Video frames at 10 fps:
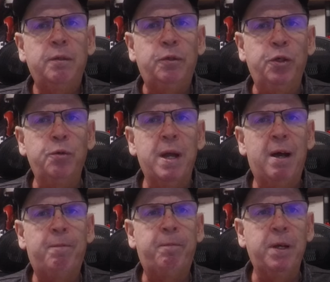Do you
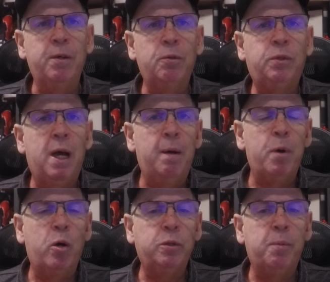now feel Tom
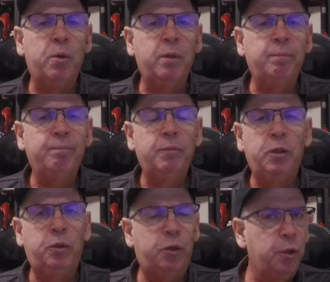Osborne
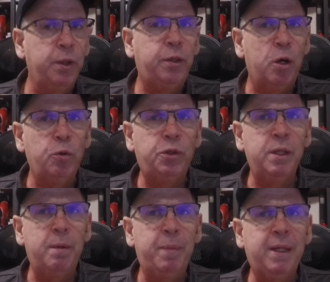could coach
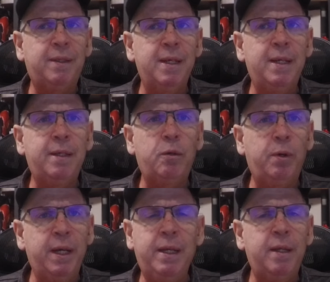in the Big Ten
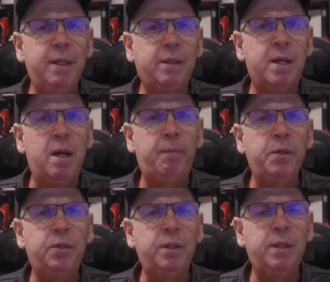or any of these
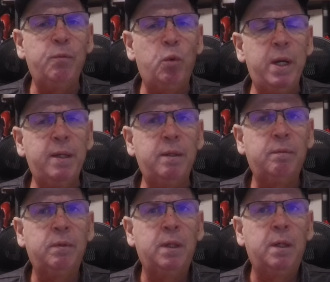conferences and win?
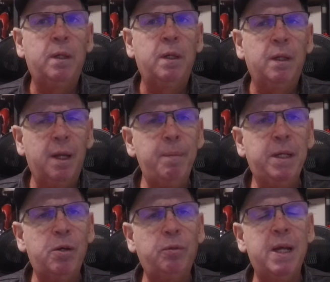Let me
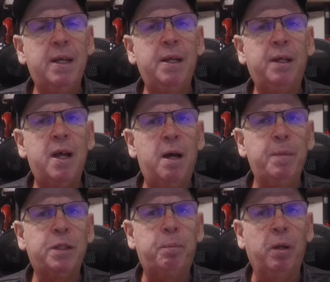know down in the
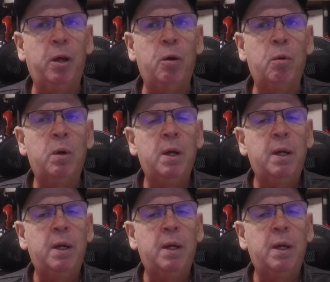comments below.